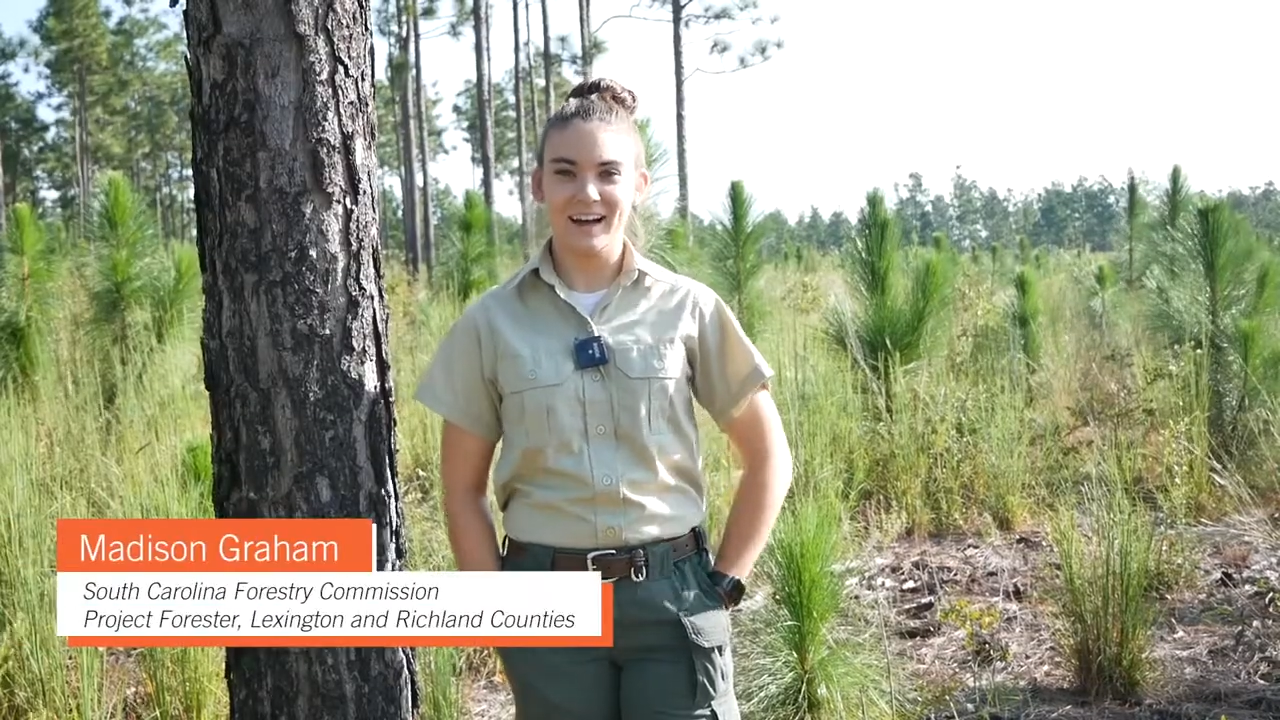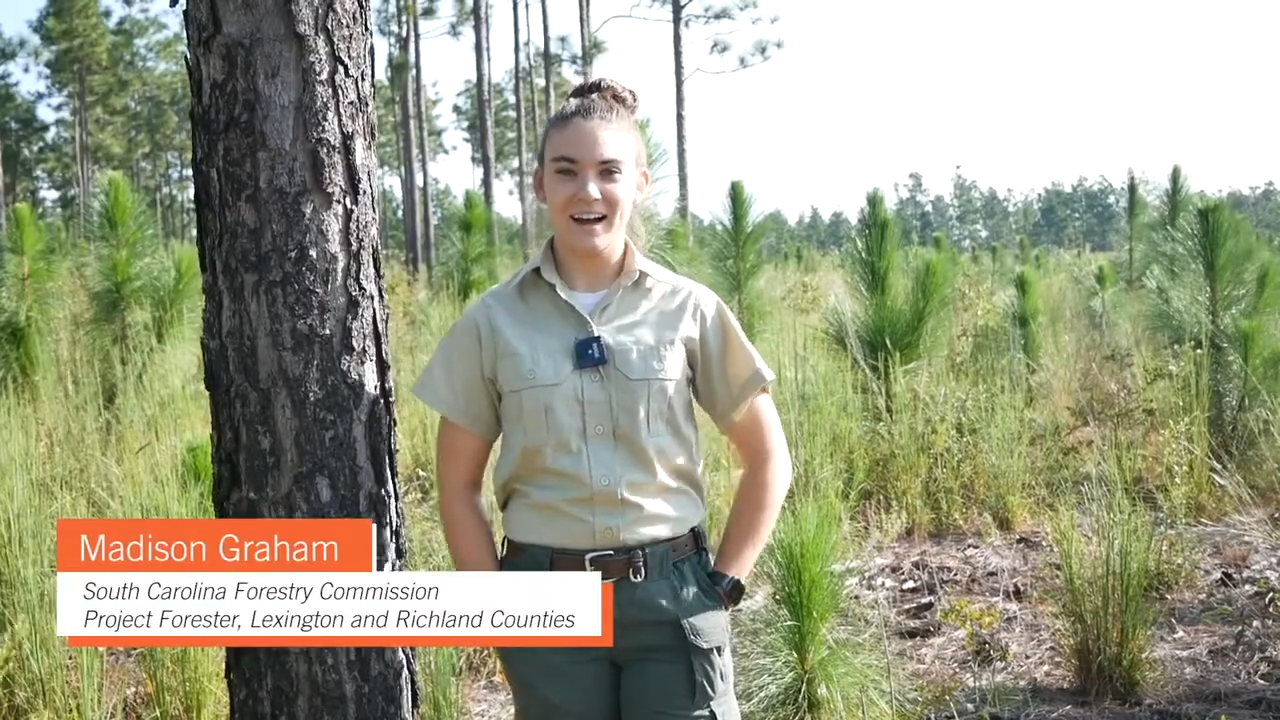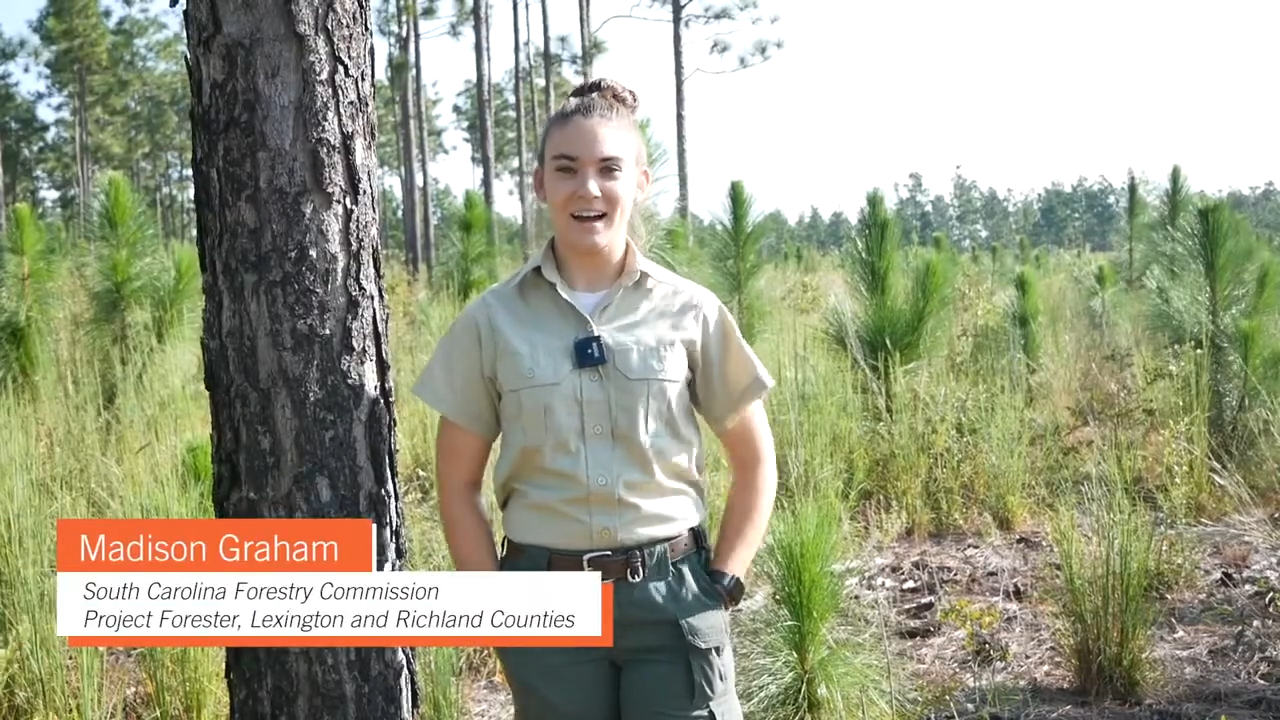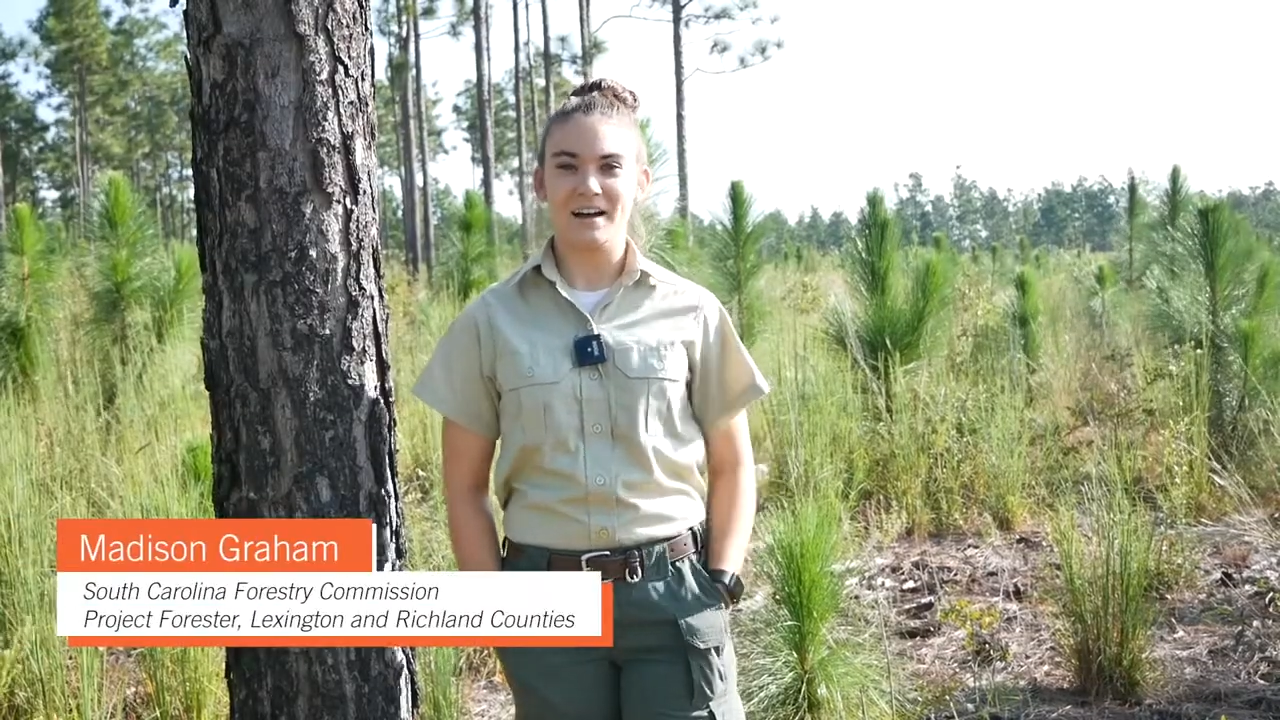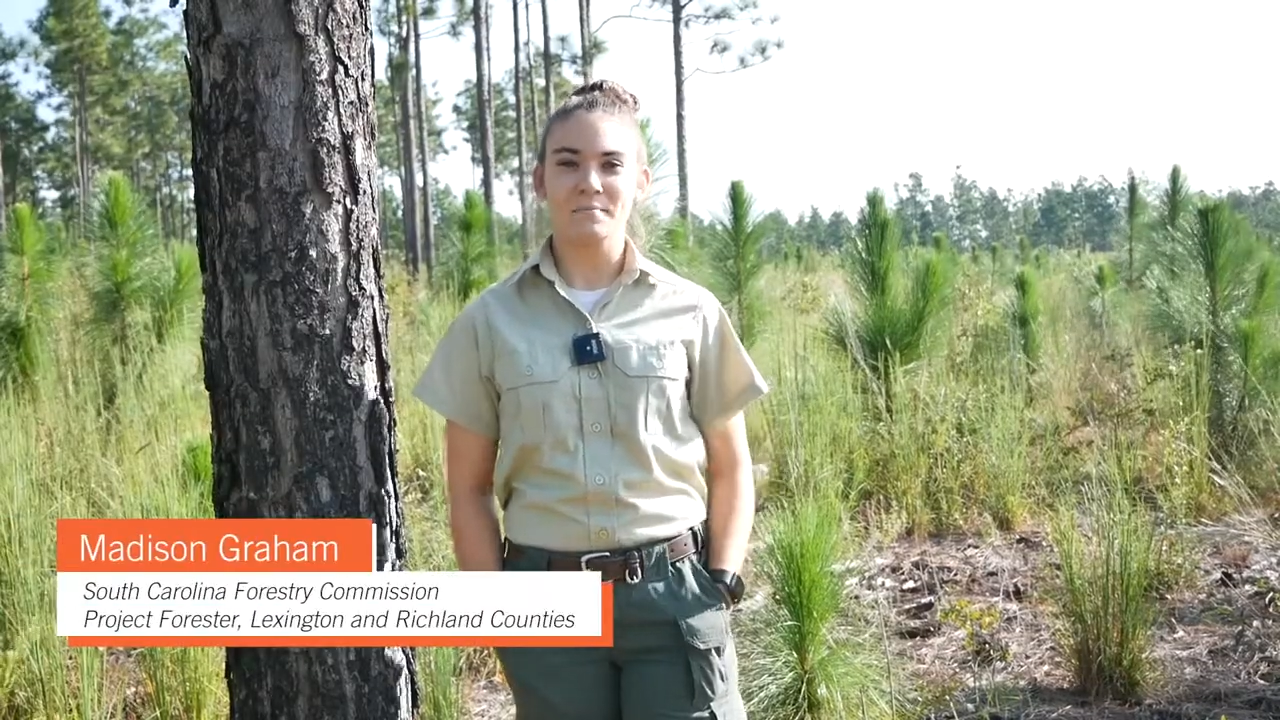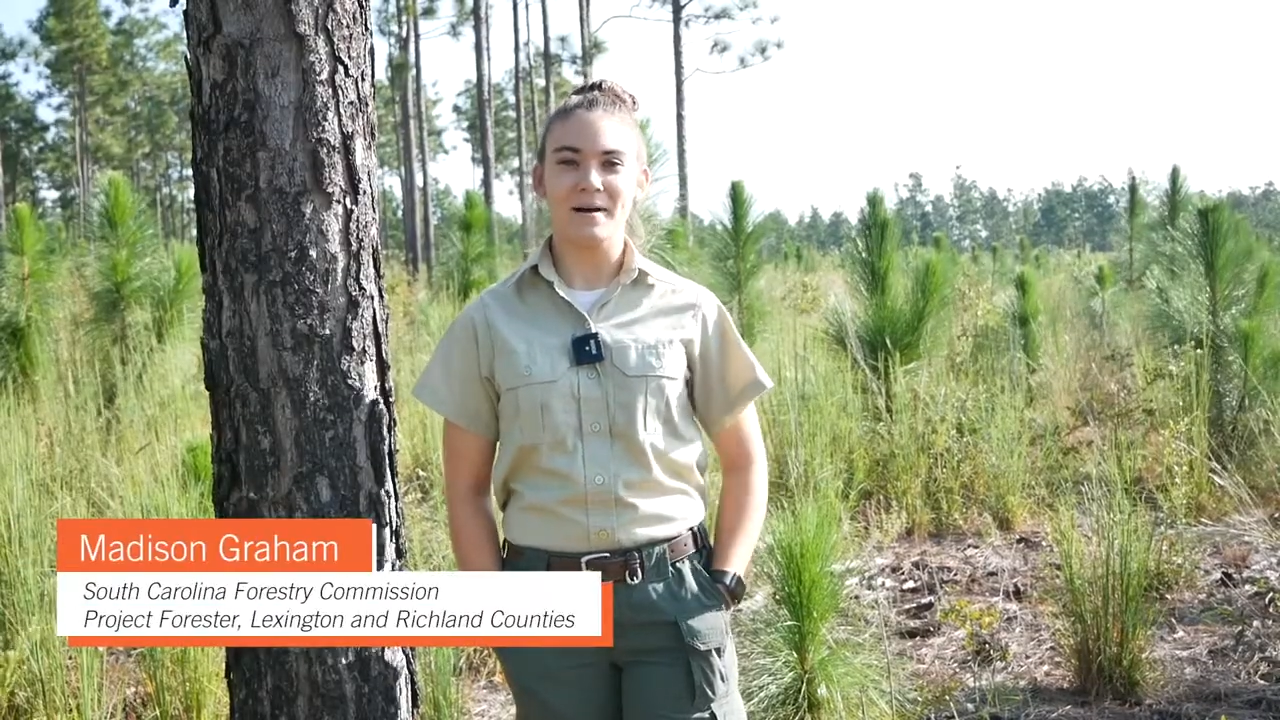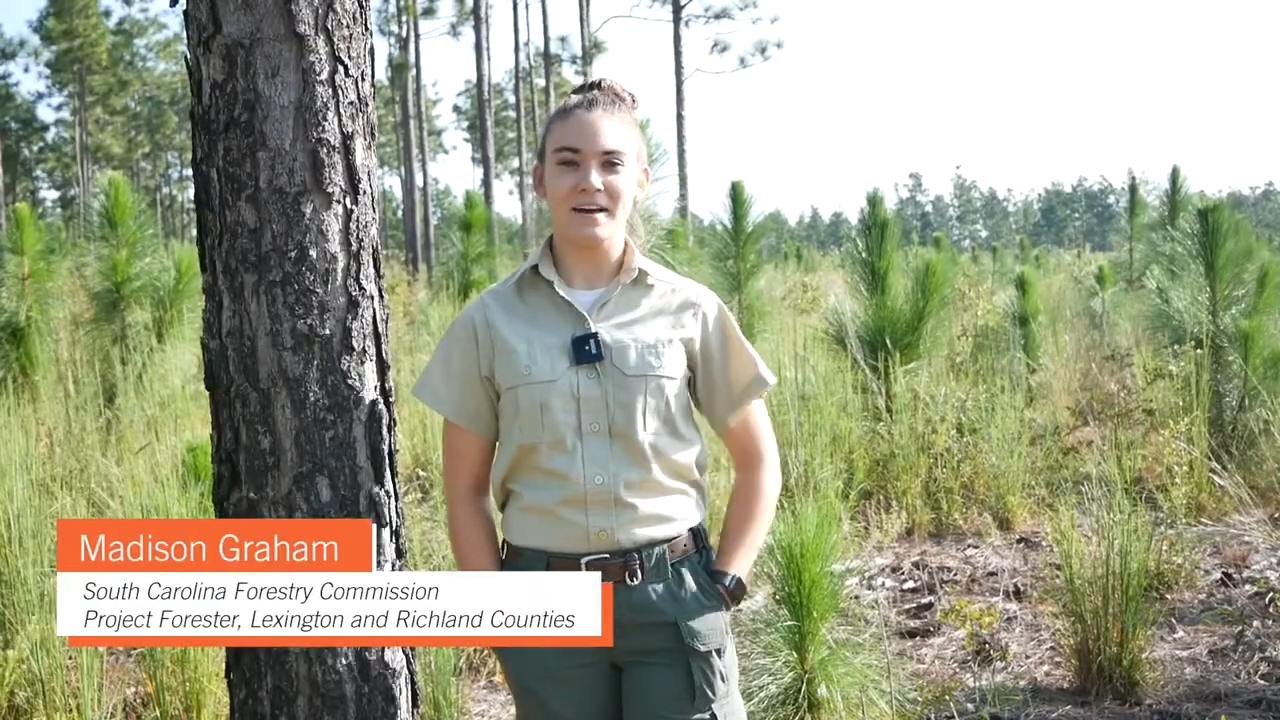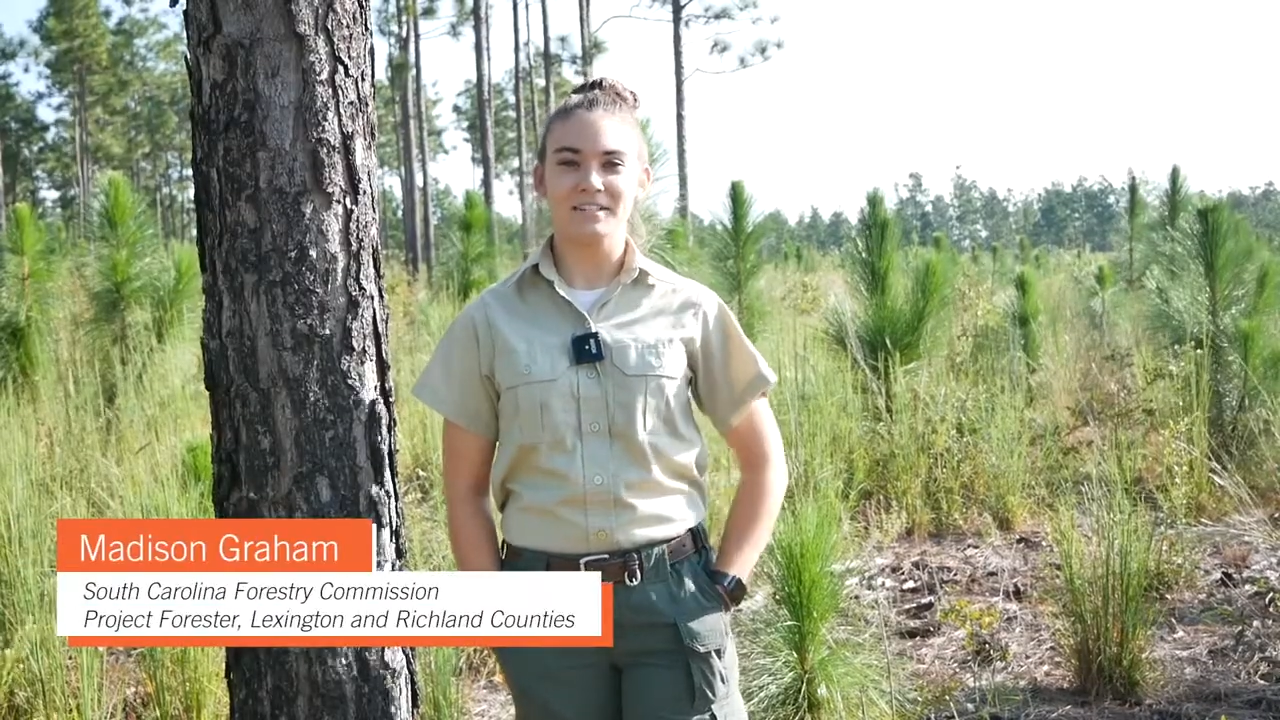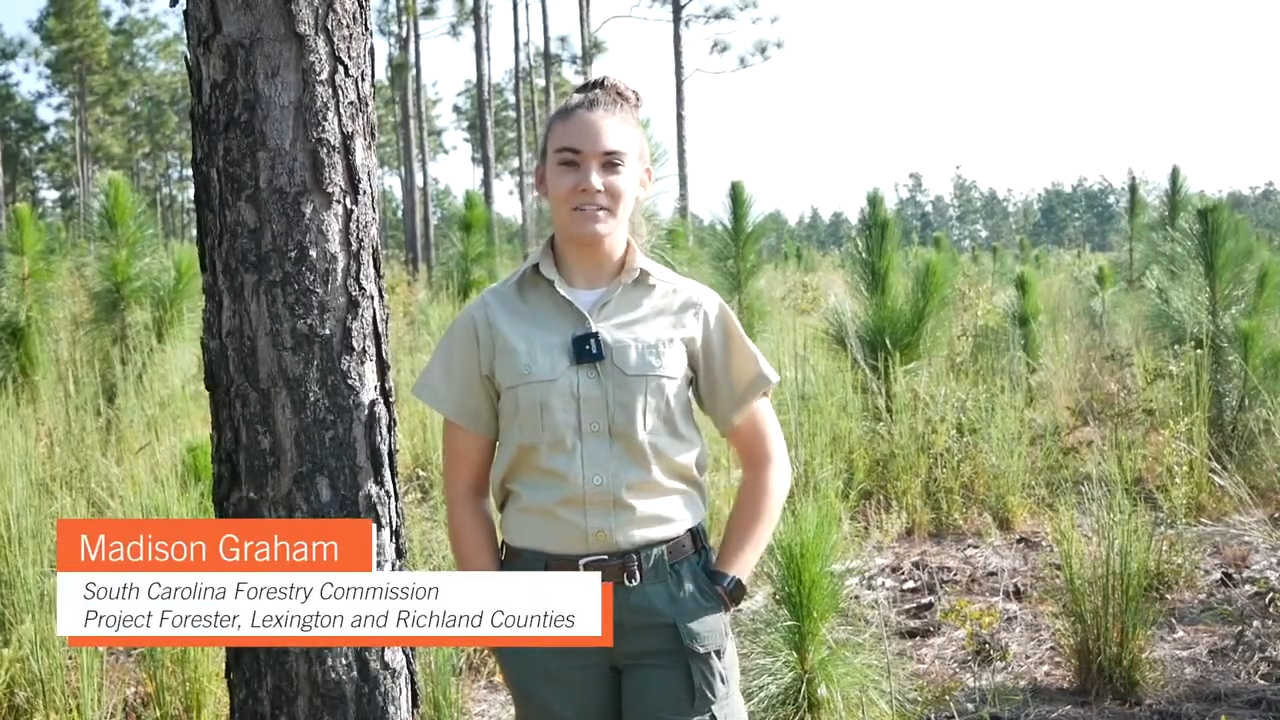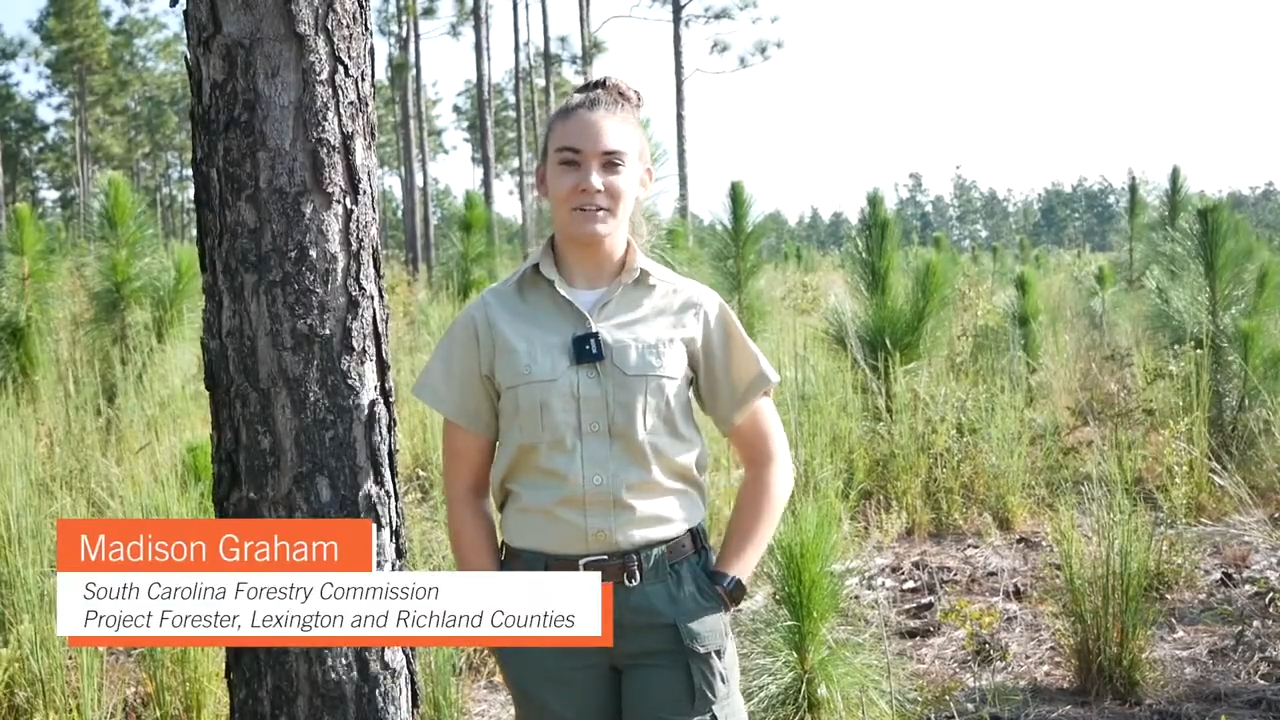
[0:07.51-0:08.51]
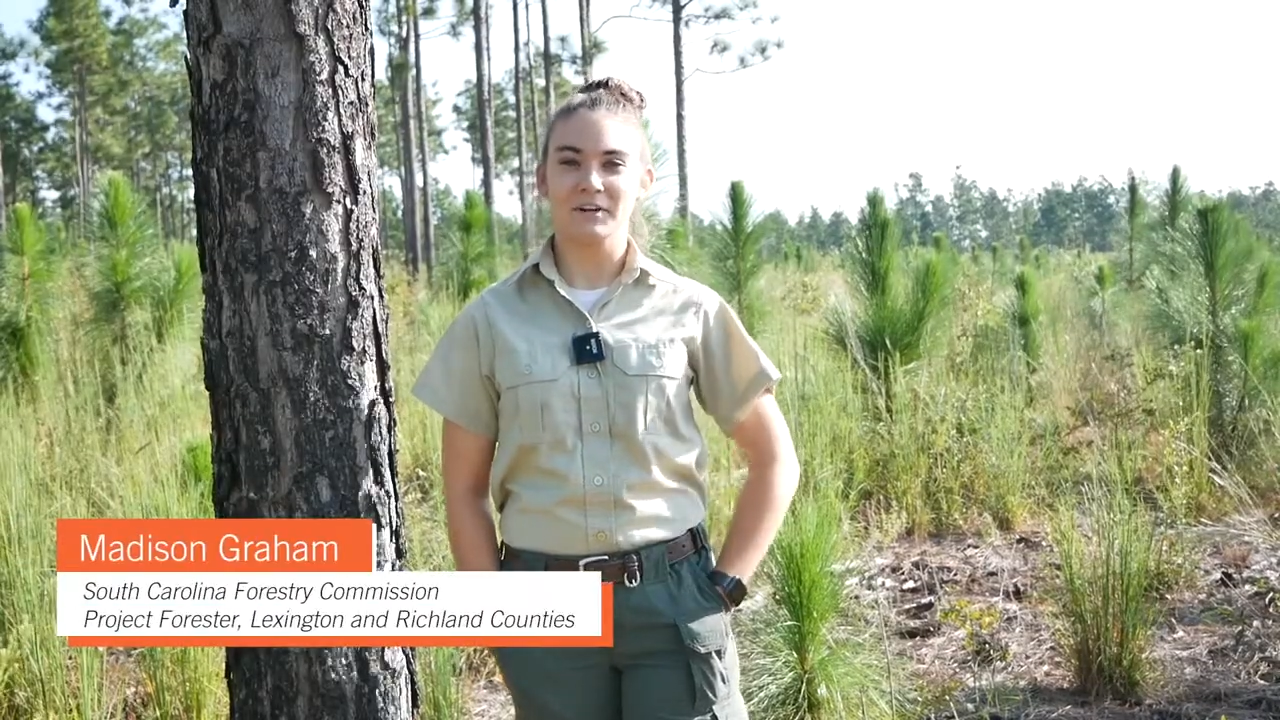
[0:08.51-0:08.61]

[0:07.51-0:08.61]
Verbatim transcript: Hi, I'm Madison